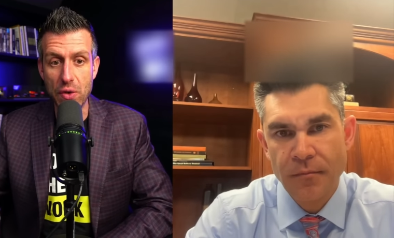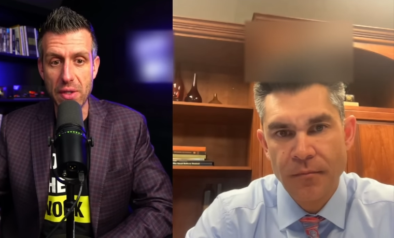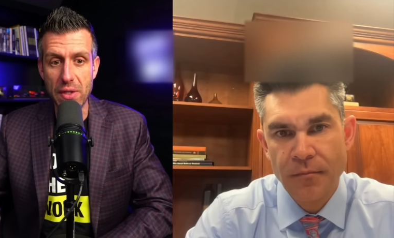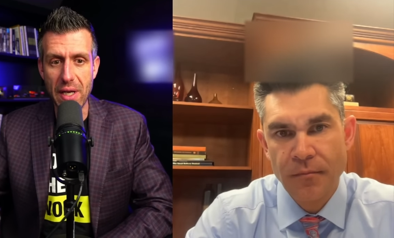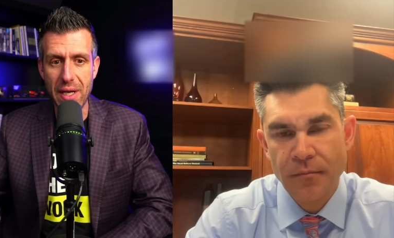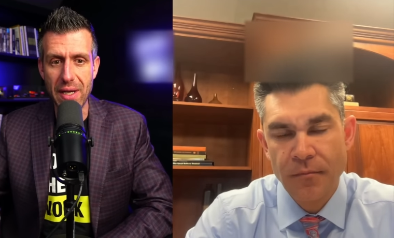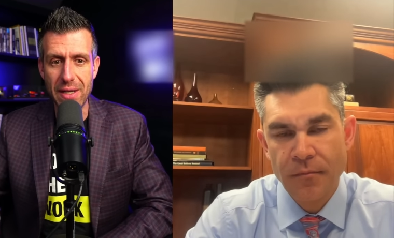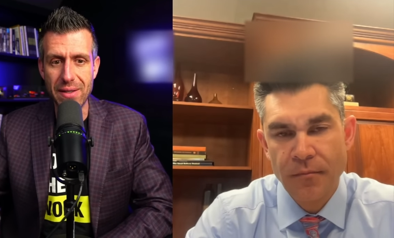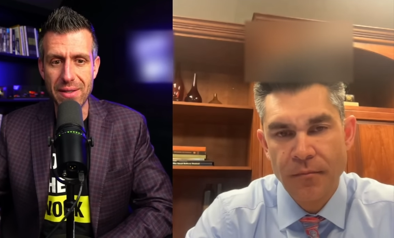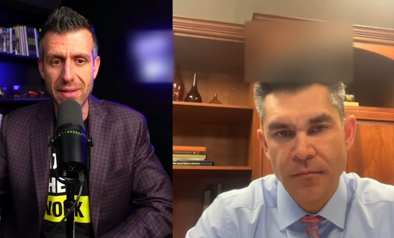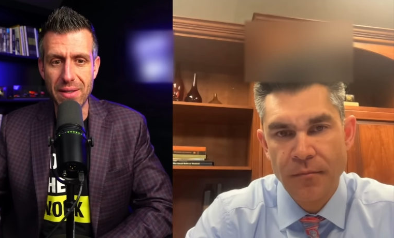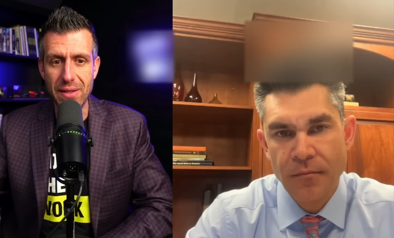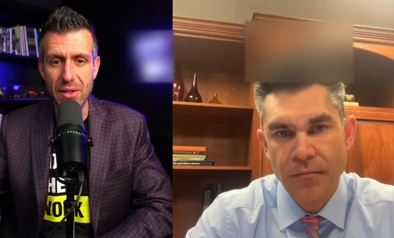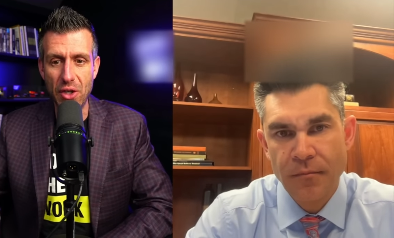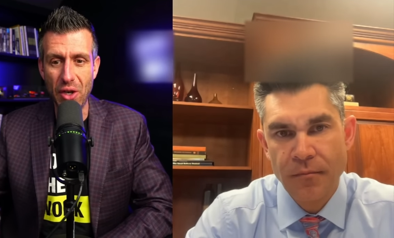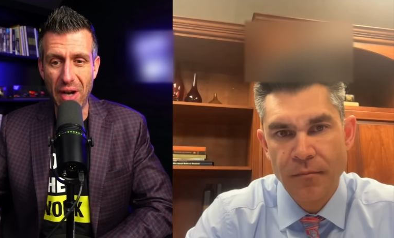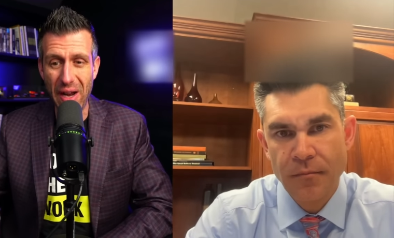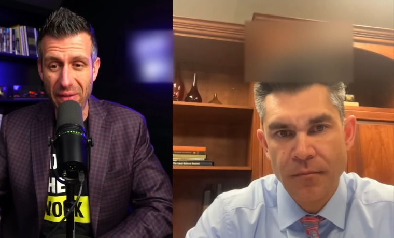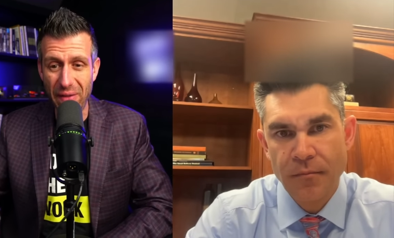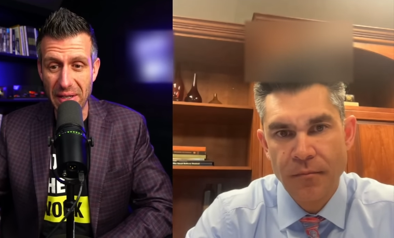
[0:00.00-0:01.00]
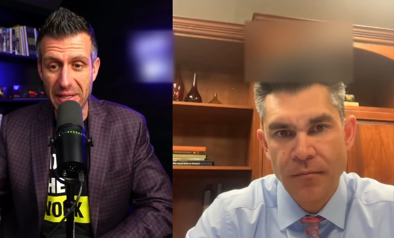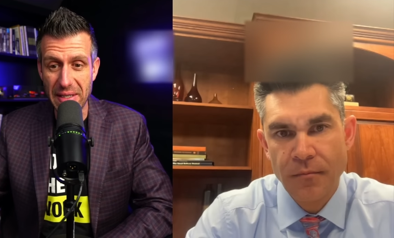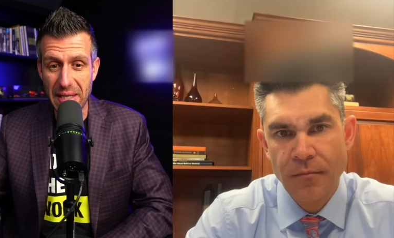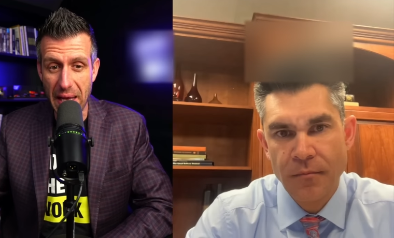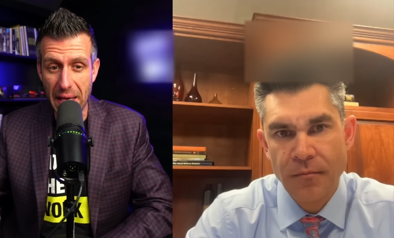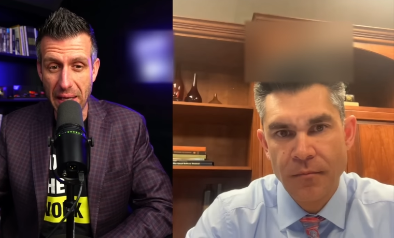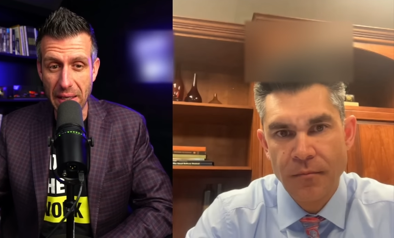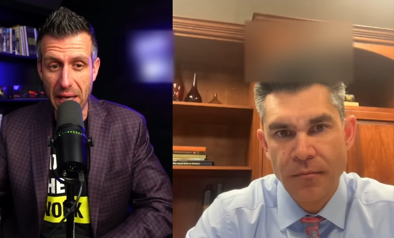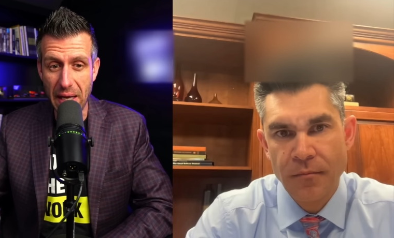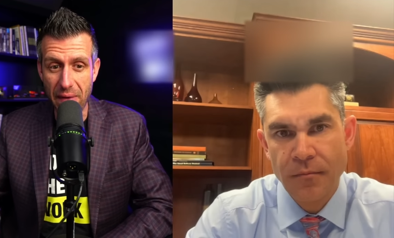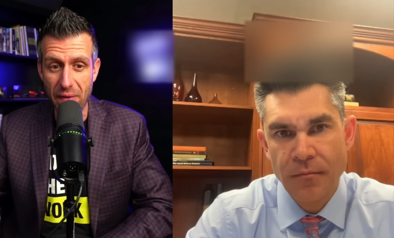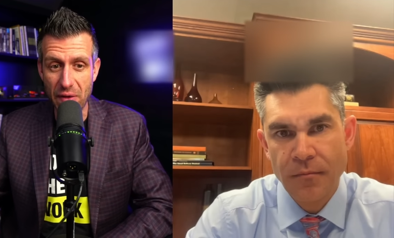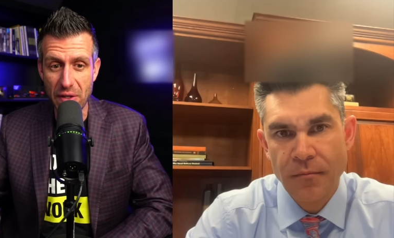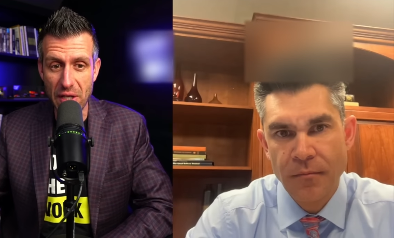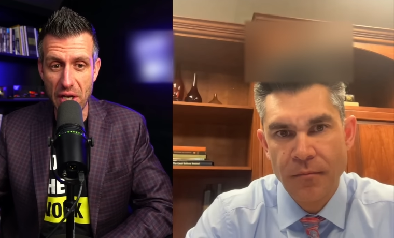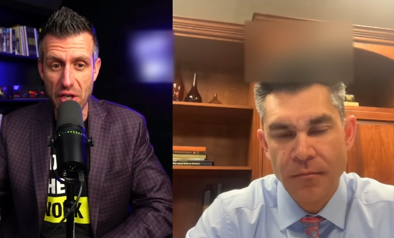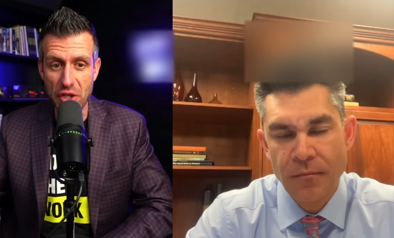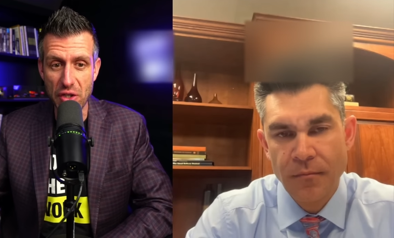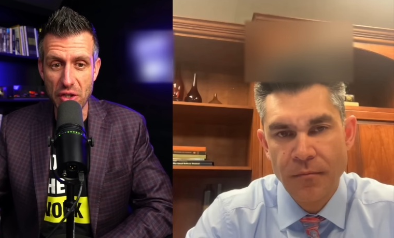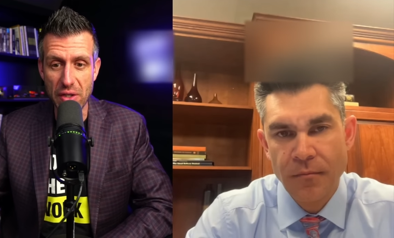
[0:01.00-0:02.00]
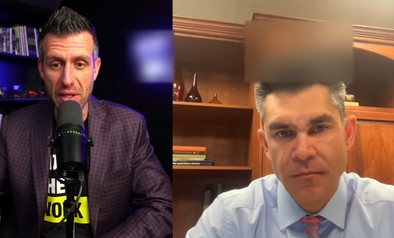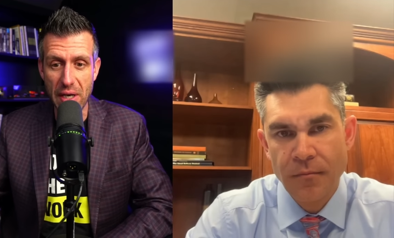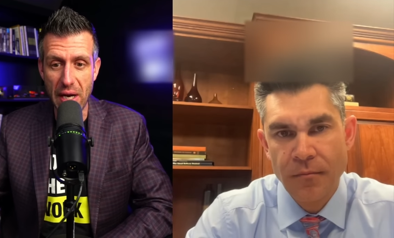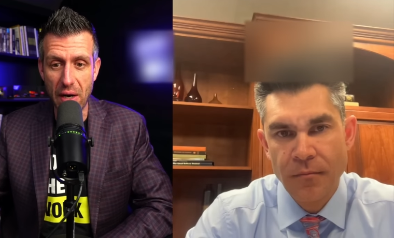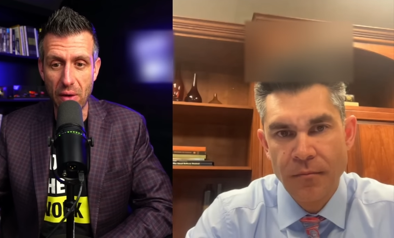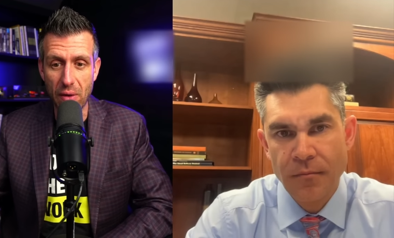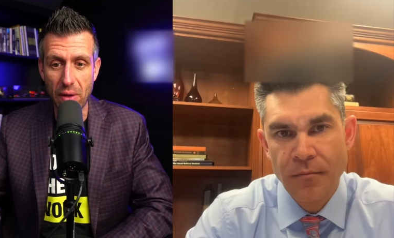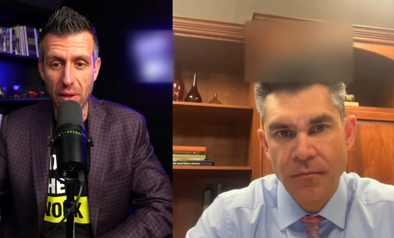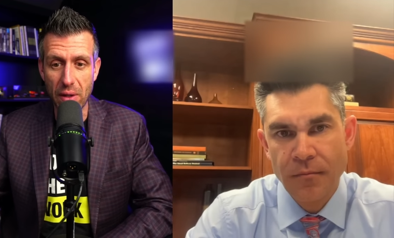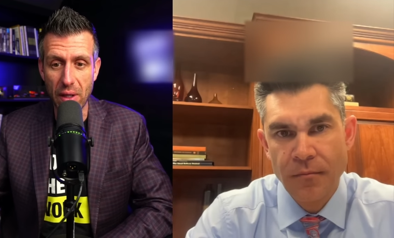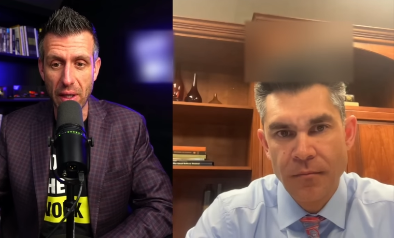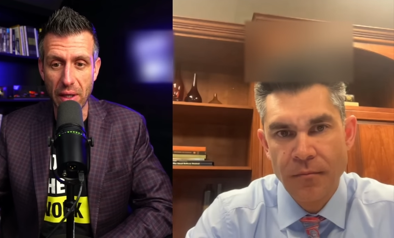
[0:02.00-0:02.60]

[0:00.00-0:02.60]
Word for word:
Speaker 1: who says you're having 10 conversations an hour?